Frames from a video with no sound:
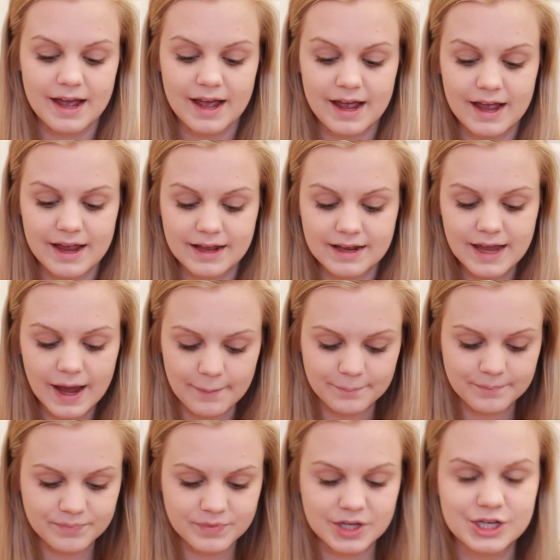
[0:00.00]
And yeah,
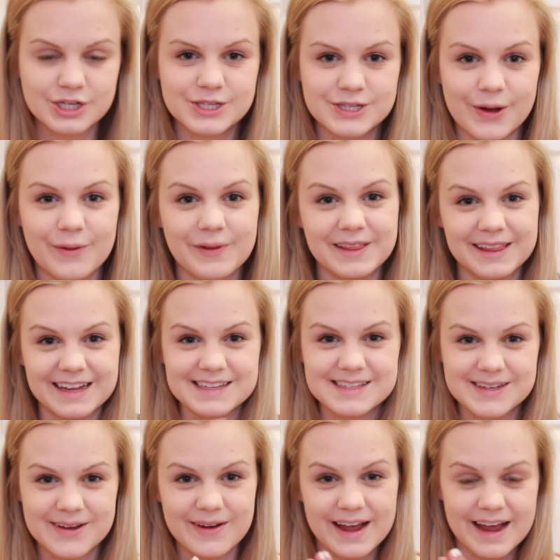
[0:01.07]
so let's
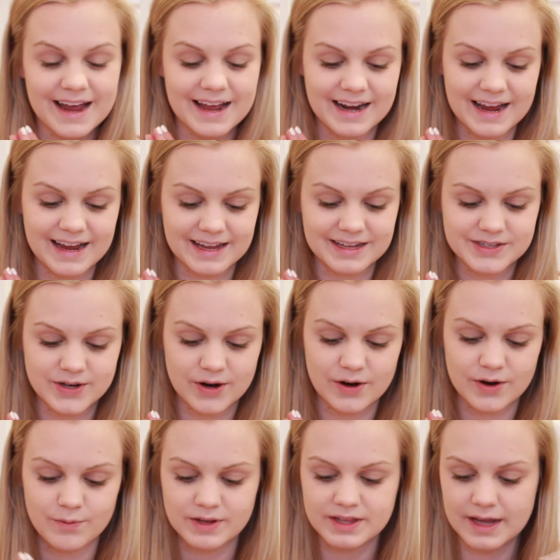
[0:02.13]
go ahead and get
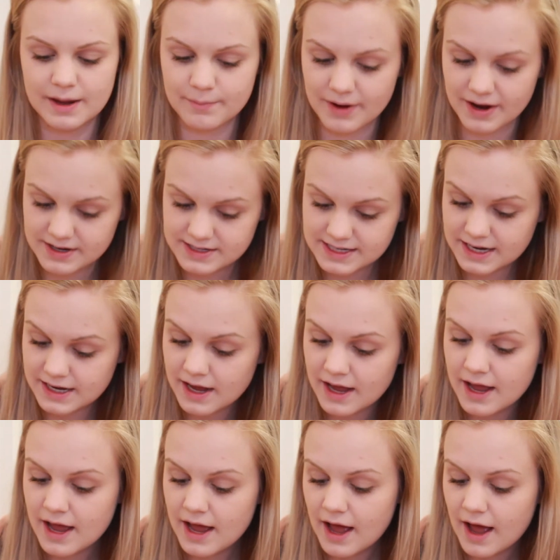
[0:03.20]
started with the unboxing.
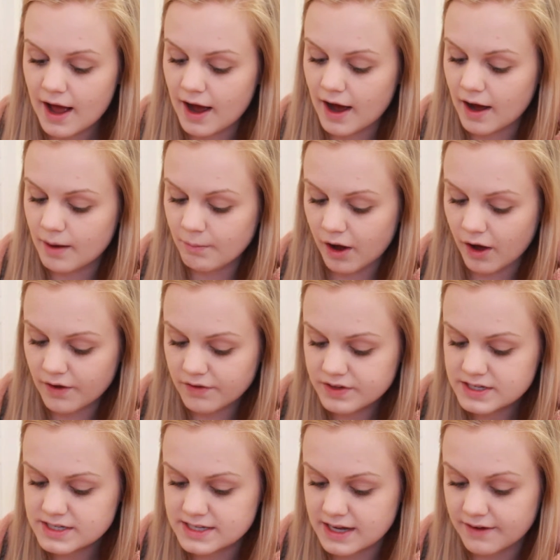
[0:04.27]
All of
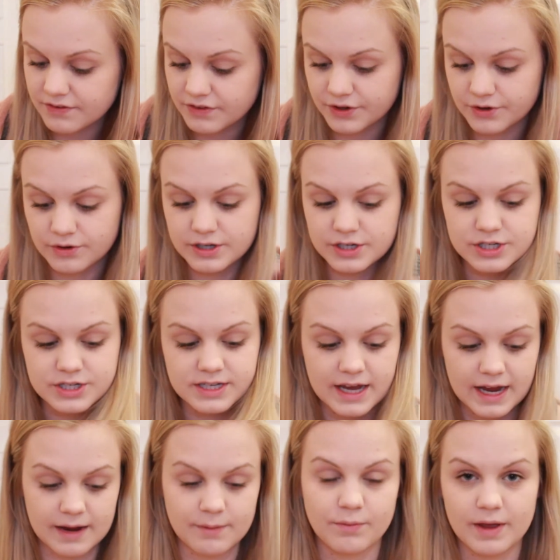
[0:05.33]
this stuff literally just
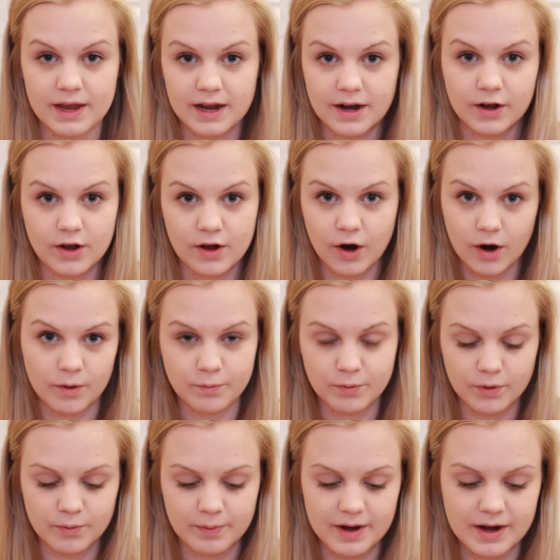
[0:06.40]
came in a
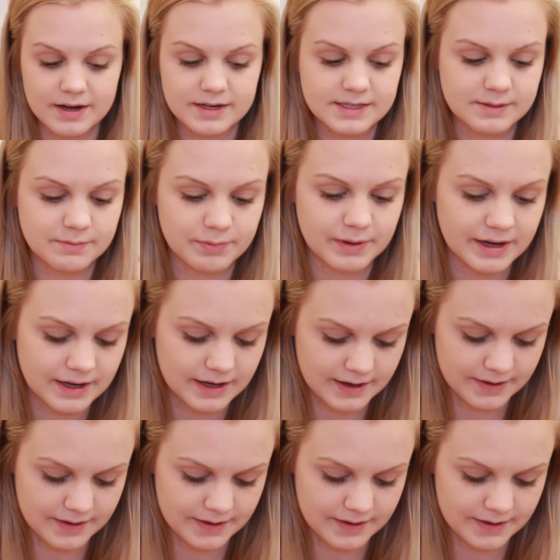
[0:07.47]
cardboard box, but